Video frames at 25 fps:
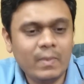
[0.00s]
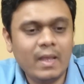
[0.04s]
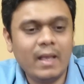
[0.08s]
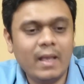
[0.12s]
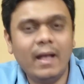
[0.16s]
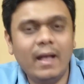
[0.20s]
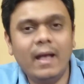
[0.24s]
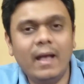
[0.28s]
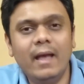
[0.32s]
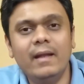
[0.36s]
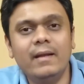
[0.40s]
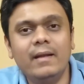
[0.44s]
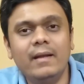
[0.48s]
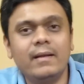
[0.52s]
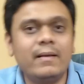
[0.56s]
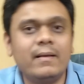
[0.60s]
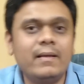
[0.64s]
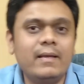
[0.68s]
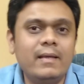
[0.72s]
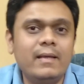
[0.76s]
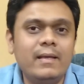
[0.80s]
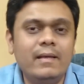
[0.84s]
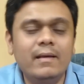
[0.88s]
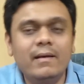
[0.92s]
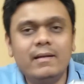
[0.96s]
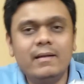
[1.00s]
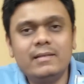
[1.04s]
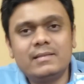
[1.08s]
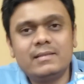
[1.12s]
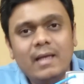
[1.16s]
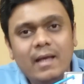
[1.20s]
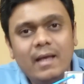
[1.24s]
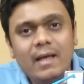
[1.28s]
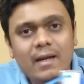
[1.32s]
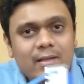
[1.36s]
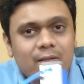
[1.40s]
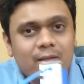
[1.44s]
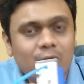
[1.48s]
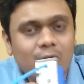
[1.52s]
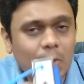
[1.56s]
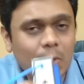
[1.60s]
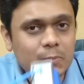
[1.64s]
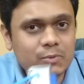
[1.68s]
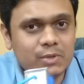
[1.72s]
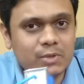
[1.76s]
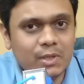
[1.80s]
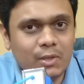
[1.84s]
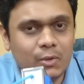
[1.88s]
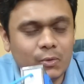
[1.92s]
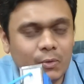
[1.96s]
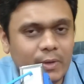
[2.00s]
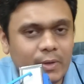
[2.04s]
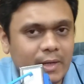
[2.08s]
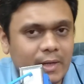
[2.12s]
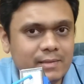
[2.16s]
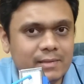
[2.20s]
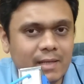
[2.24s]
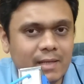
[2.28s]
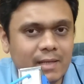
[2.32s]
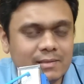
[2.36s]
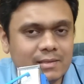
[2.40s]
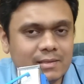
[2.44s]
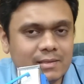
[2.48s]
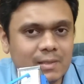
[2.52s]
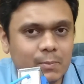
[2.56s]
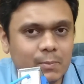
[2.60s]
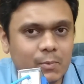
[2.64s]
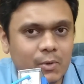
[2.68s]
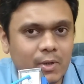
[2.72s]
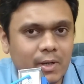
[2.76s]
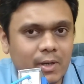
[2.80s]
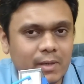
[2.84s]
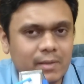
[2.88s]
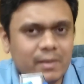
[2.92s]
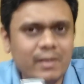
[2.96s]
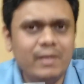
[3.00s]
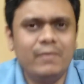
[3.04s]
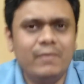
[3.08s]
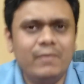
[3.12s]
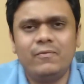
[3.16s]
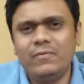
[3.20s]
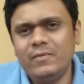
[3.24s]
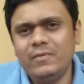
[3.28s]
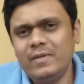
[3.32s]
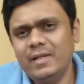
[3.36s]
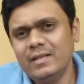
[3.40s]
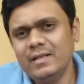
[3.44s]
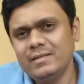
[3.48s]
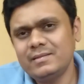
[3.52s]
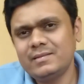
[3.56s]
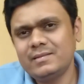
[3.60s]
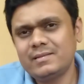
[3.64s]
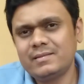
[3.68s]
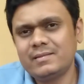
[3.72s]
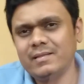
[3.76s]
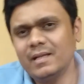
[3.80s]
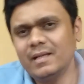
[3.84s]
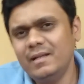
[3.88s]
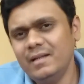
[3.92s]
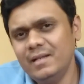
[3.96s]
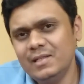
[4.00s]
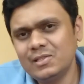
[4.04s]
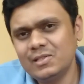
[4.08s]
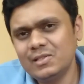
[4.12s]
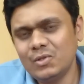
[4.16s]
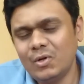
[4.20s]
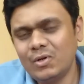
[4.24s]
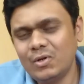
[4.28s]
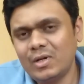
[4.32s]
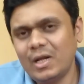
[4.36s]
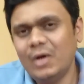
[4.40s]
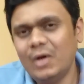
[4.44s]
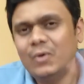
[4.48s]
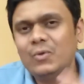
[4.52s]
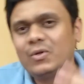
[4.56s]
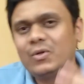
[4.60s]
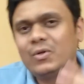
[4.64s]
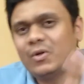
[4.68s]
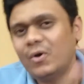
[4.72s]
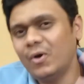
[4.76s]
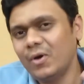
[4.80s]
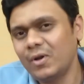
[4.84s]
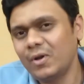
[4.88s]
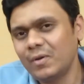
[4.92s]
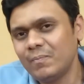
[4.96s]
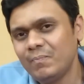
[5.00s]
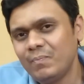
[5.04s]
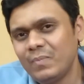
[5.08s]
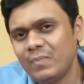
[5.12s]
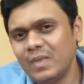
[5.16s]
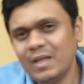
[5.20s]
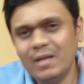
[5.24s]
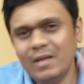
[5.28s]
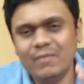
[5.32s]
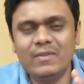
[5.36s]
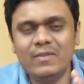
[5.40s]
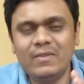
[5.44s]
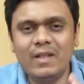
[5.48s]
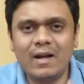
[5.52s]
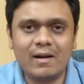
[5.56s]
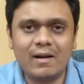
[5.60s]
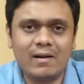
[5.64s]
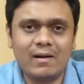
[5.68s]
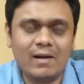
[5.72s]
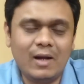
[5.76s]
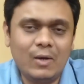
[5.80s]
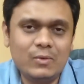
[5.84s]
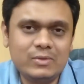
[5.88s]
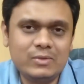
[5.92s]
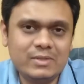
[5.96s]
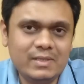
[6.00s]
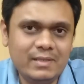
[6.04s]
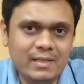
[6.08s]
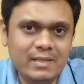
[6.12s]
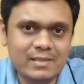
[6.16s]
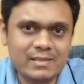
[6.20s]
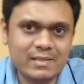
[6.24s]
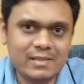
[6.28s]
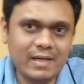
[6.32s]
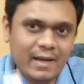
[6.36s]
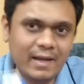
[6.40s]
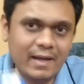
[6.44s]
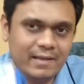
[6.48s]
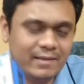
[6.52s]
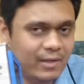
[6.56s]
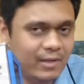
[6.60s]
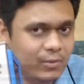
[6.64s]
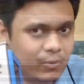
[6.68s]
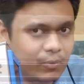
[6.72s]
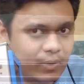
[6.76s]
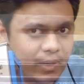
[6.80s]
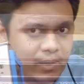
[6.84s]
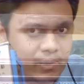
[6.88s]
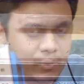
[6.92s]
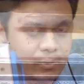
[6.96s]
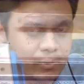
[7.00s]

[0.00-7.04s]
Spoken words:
And here's another option to recharge the product. If the sun is not out or if there are clouds in the sky, then you can